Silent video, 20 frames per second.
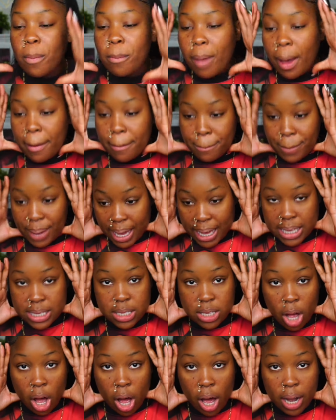my
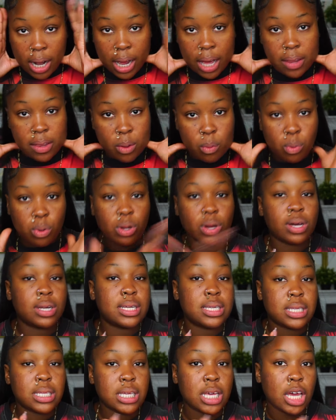base on and then we're going to
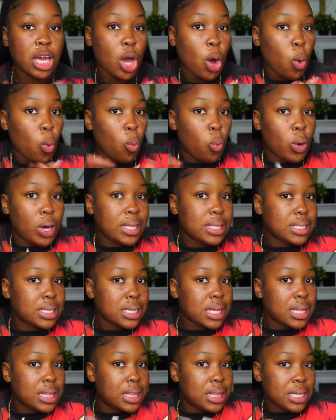see what
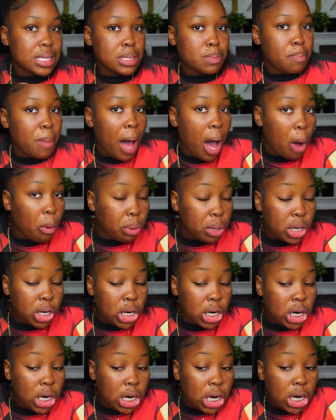this
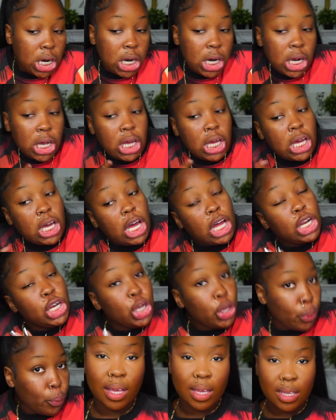powder can
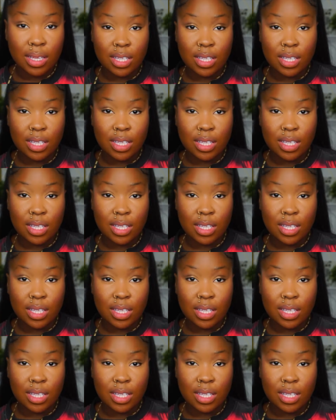do.